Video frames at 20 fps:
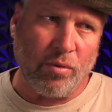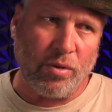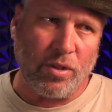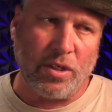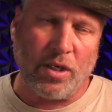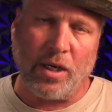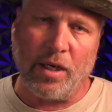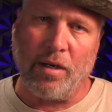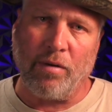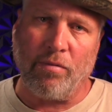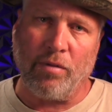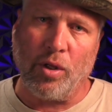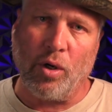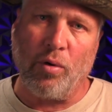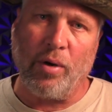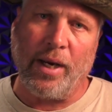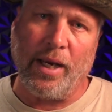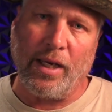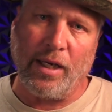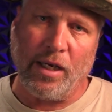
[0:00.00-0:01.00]
was kind of
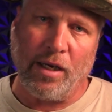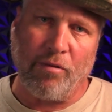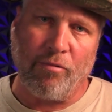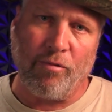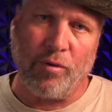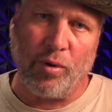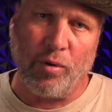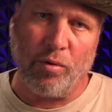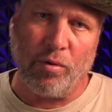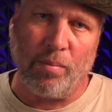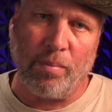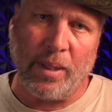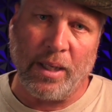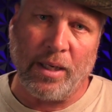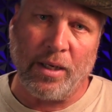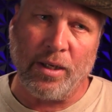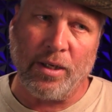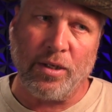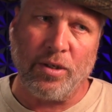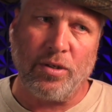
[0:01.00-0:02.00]
low-hanging fruit
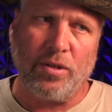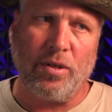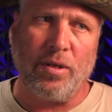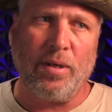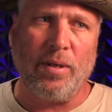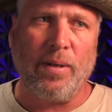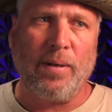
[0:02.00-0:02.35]
because